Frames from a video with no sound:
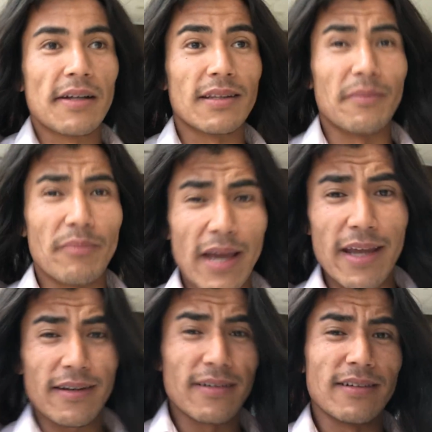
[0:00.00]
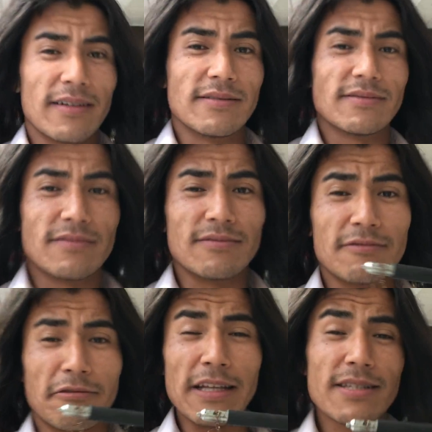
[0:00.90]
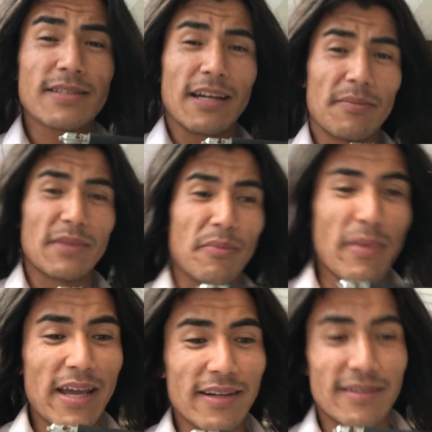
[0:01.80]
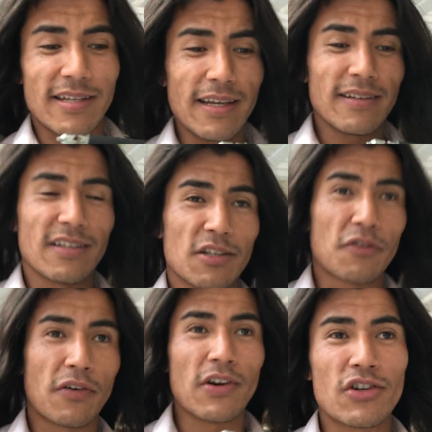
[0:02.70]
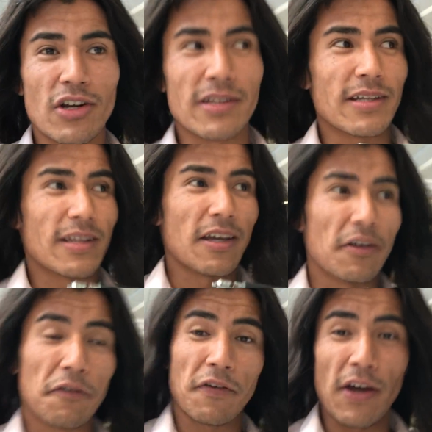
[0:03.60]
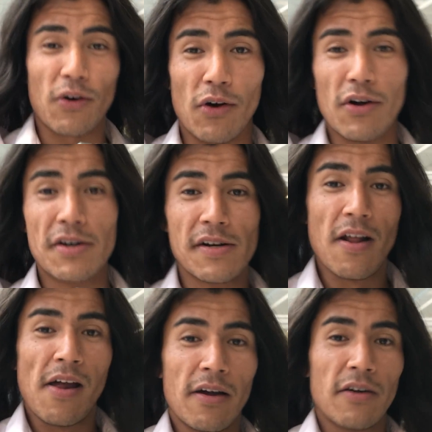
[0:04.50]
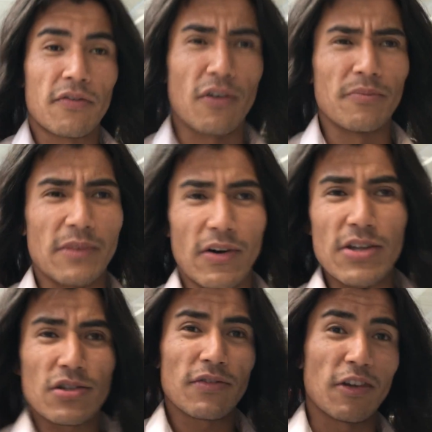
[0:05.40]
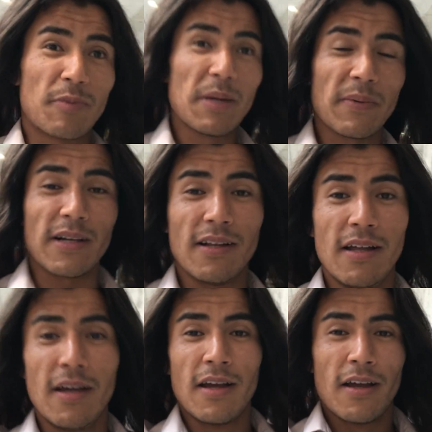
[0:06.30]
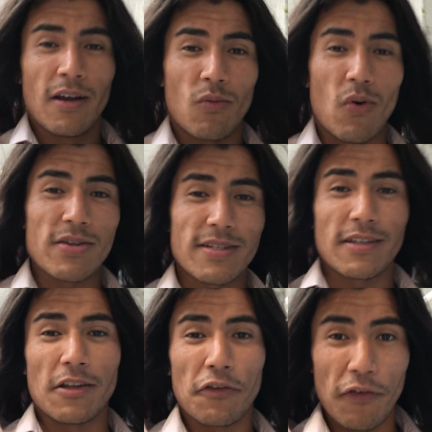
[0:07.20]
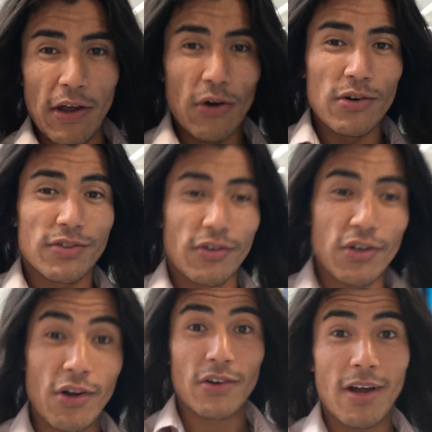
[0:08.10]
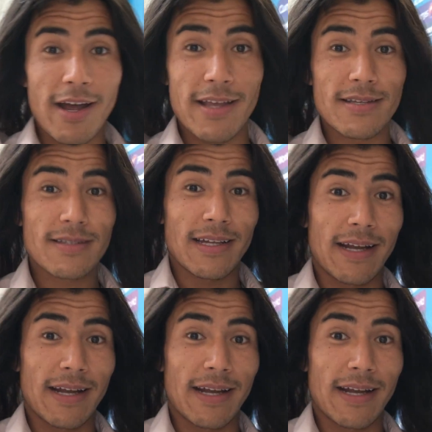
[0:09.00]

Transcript: the main wisdom, the main thing that differentiated a pharaoh from the rest of the people was that the pharaohs recognized and